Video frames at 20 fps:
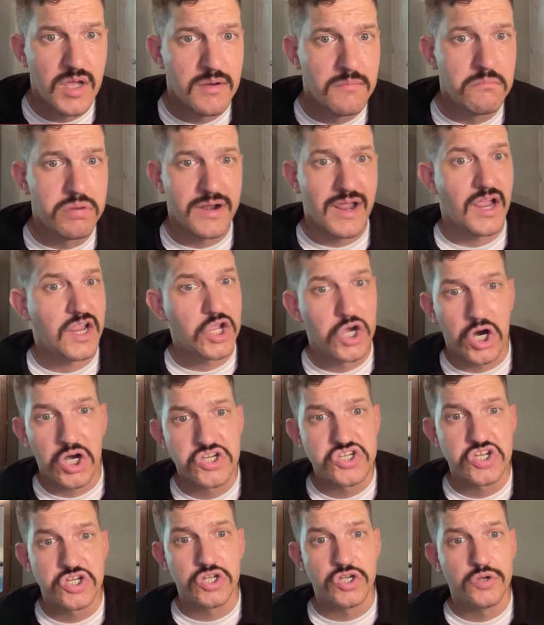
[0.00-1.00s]
but I
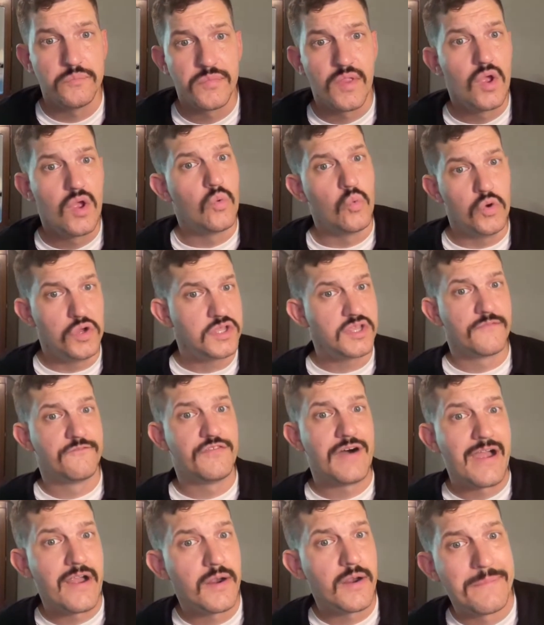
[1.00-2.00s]
caution you, will you
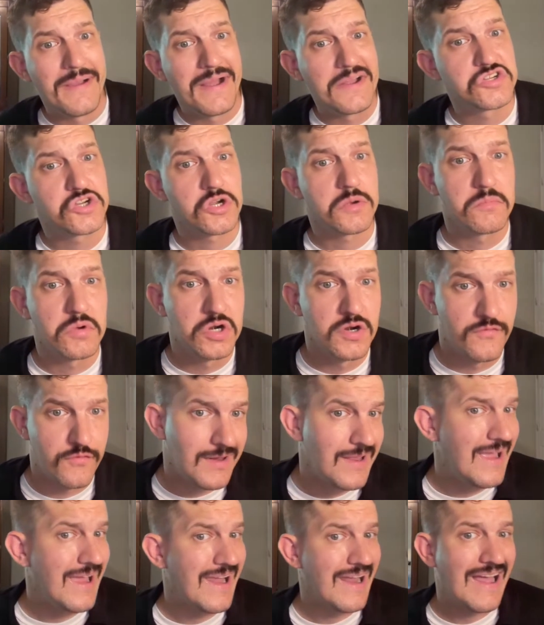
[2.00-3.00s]
fire Patrick
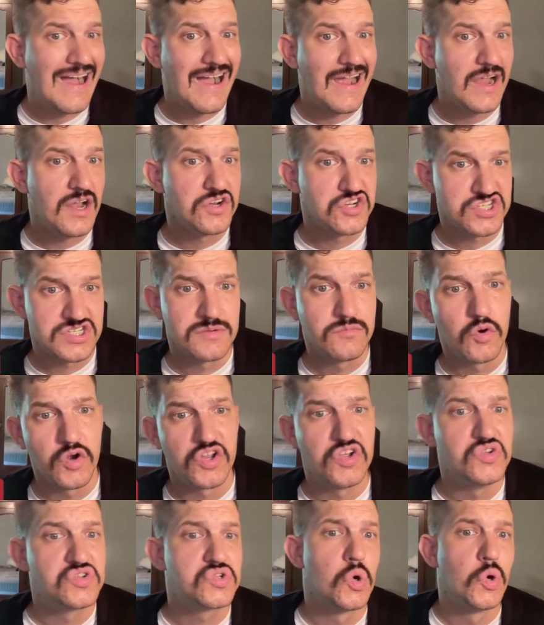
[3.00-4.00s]
Murphy and hire someone
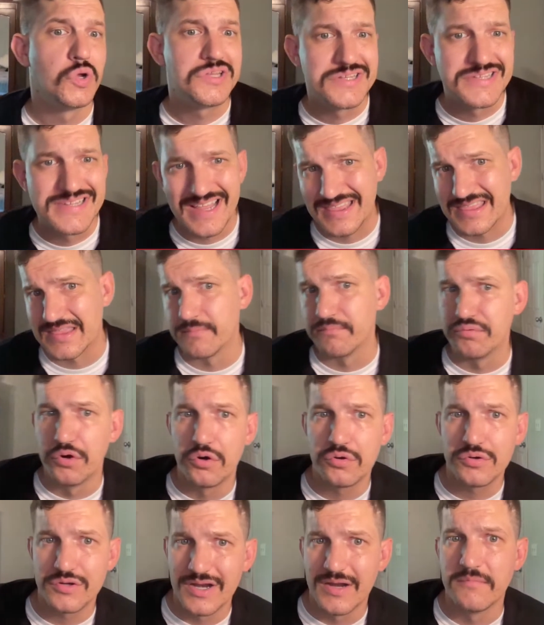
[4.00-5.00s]
who's going to take the
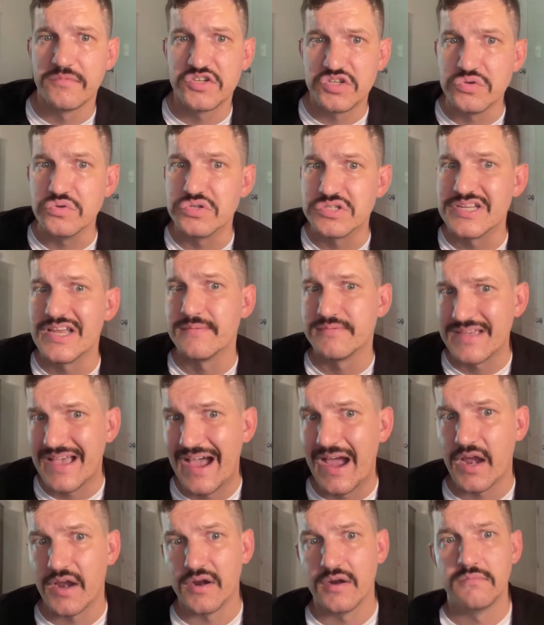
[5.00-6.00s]
program 2 steps
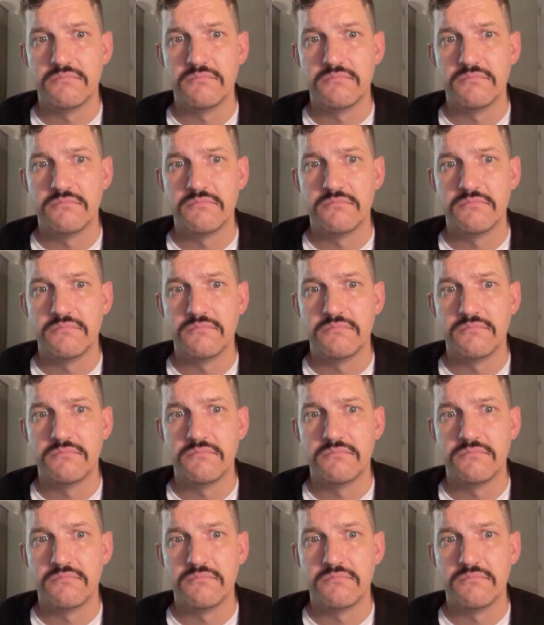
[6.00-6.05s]
higher?